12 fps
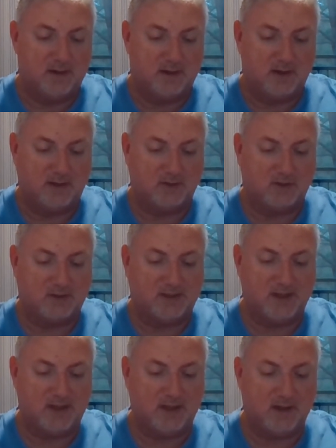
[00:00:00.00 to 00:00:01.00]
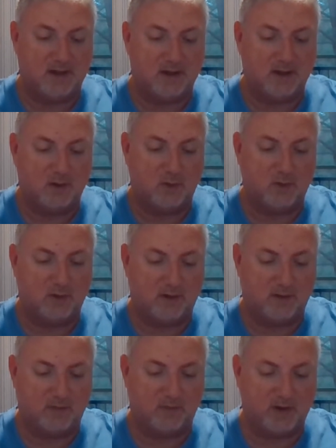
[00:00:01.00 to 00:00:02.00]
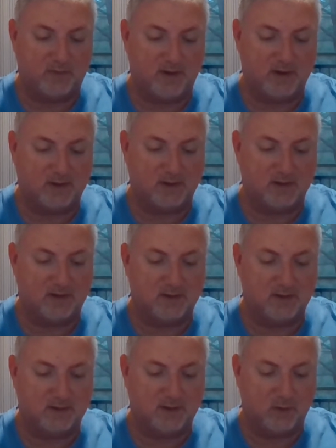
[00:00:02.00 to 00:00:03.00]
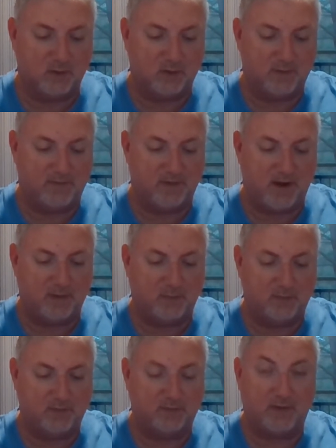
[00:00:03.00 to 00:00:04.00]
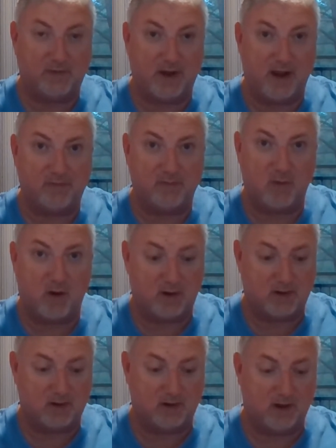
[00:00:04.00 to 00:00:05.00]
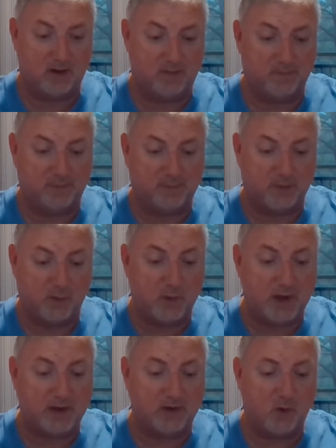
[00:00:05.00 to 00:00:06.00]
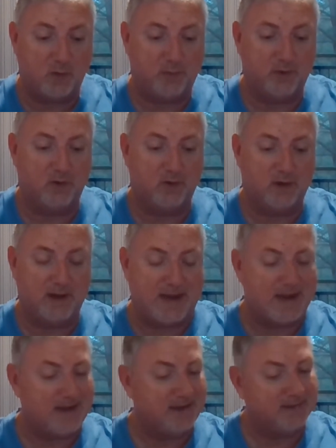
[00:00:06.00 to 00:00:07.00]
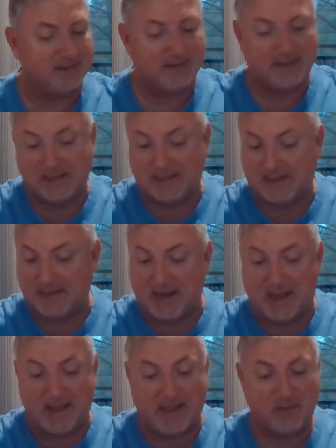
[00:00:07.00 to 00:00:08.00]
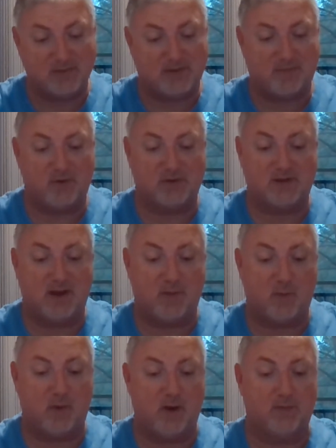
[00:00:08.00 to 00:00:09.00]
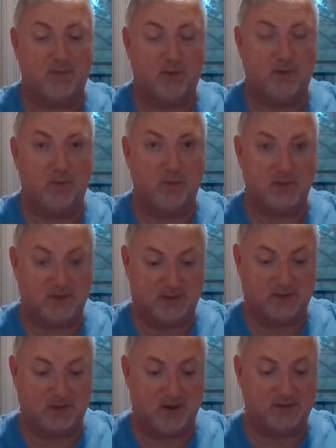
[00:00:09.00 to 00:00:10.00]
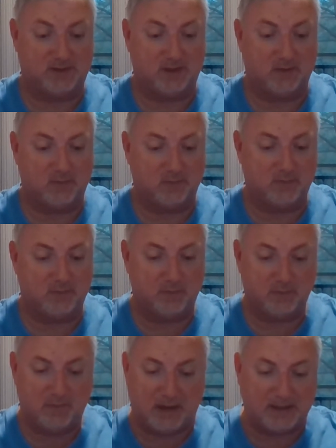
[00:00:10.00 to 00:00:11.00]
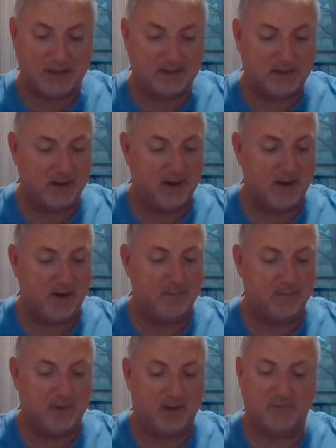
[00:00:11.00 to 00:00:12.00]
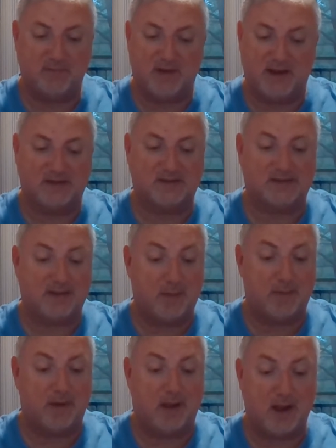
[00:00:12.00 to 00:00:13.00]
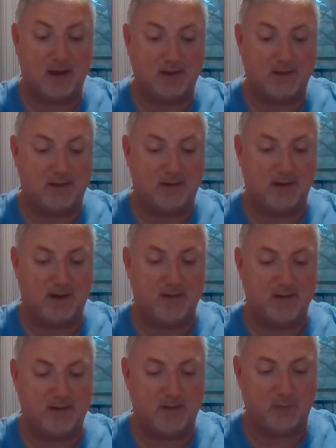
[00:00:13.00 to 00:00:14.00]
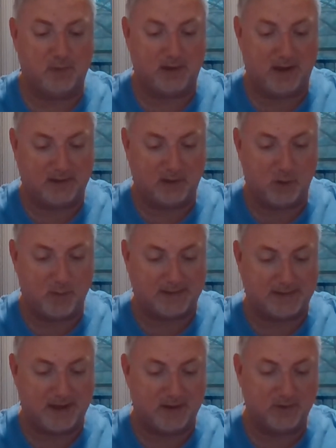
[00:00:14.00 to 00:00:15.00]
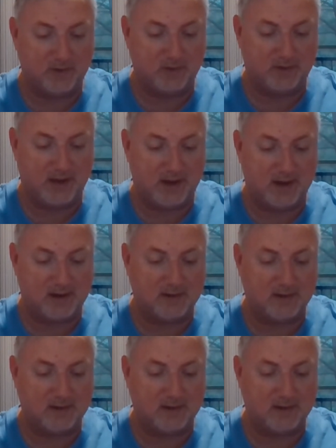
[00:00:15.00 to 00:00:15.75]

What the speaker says: as you can see, right around the 5.5 mark, we had to go uphill, and that was the first time where I really was exhausted. Made it, but had to stop a lot. Then we had to go back downhill again,